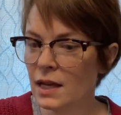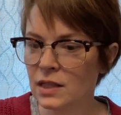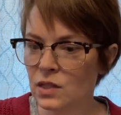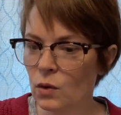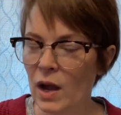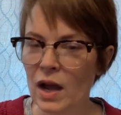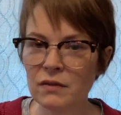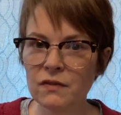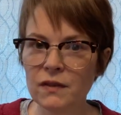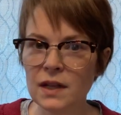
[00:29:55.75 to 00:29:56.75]
I don't have
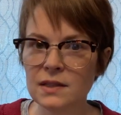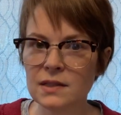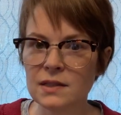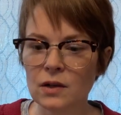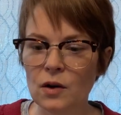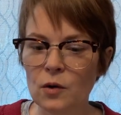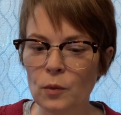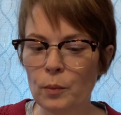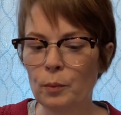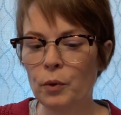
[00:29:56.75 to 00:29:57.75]
the funds to
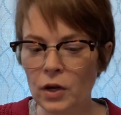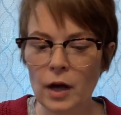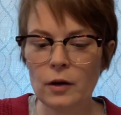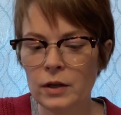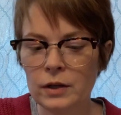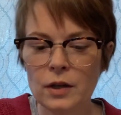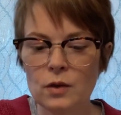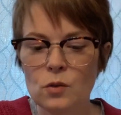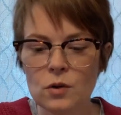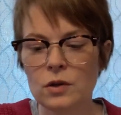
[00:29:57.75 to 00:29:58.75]
go put out another
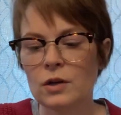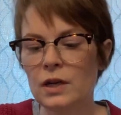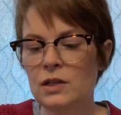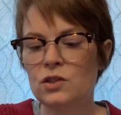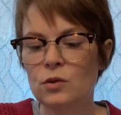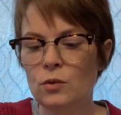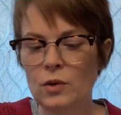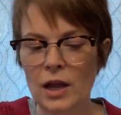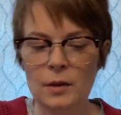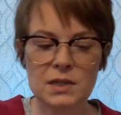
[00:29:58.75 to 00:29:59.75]
order into
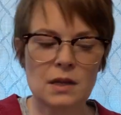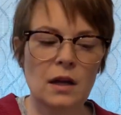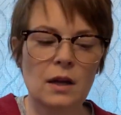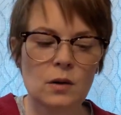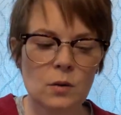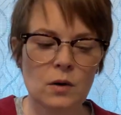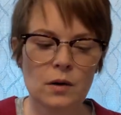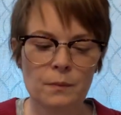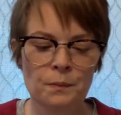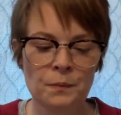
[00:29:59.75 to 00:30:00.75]
Amazon
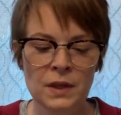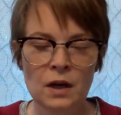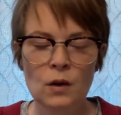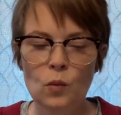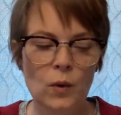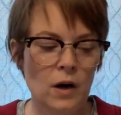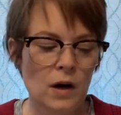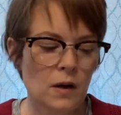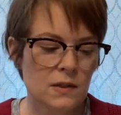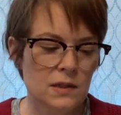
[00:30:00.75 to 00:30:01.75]
or where
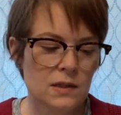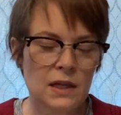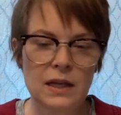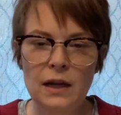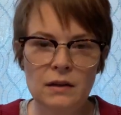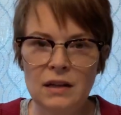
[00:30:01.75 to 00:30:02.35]
else to get